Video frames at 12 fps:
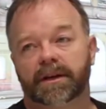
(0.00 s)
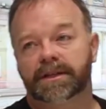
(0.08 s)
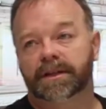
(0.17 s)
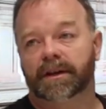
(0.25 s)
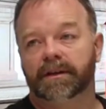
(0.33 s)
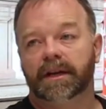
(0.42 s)

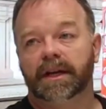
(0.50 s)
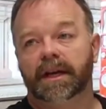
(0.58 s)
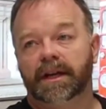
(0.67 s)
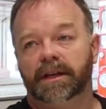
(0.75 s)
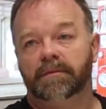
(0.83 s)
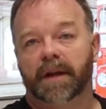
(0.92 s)
So
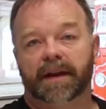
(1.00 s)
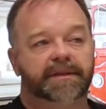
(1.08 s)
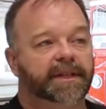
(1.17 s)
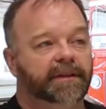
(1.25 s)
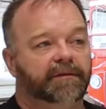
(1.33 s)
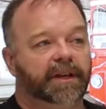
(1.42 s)
you may have
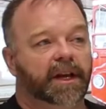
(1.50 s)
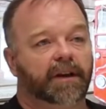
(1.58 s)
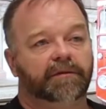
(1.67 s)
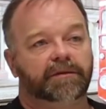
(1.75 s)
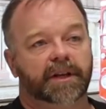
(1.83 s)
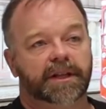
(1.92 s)
seen video
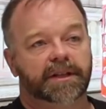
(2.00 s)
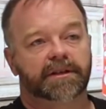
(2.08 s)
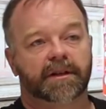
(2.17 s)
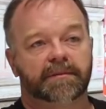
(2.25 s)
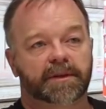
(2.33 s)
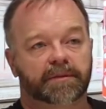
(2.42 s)
footage at
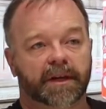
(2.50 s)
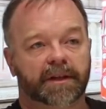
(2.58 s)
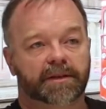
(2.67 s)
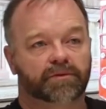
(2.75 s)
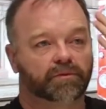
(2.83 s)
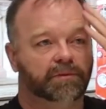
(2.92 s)
times where
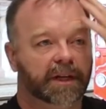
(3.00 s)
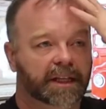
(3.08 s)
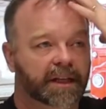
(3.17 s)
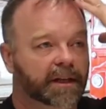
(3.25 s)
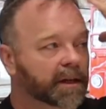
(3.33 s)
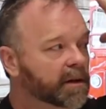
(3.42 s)
it's really